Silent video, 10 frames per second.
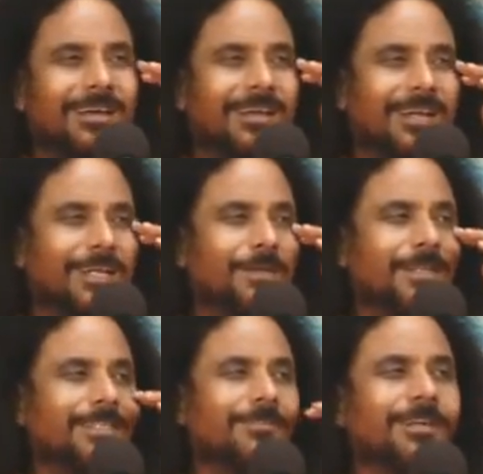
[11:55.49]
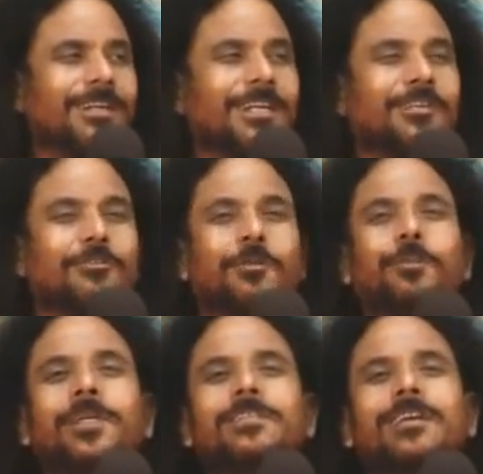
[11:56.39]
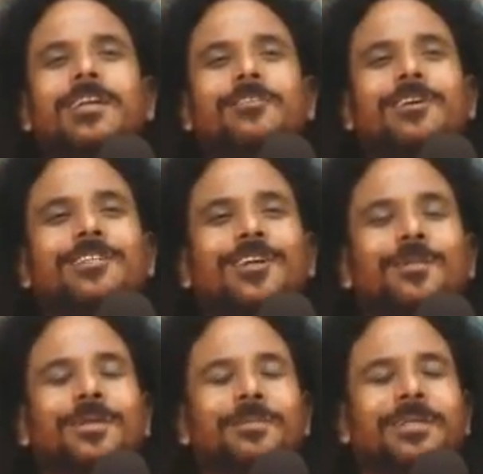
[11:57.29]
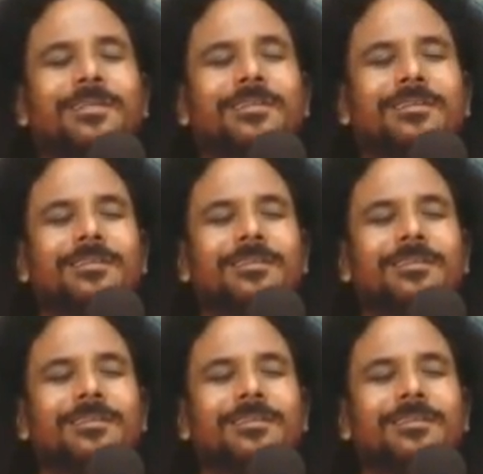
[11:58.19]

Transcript: Lahiri Mahasaya one day he told, please can you examine me?